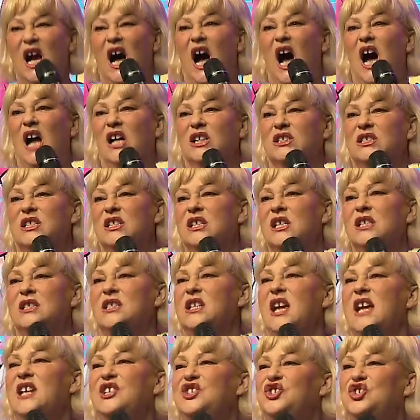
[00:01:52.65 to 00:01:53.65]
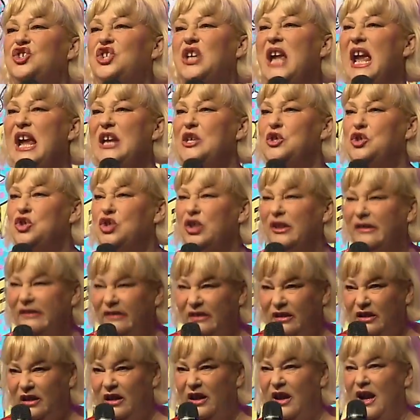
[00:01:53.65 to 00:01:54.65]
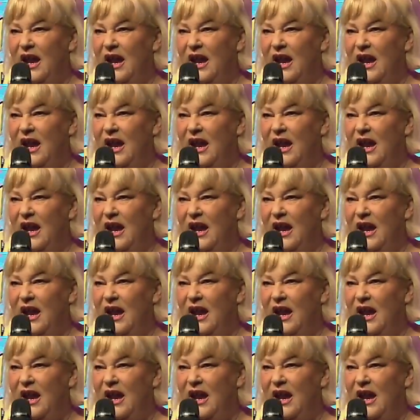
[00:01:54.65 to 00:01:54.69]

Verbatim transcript: alternate education,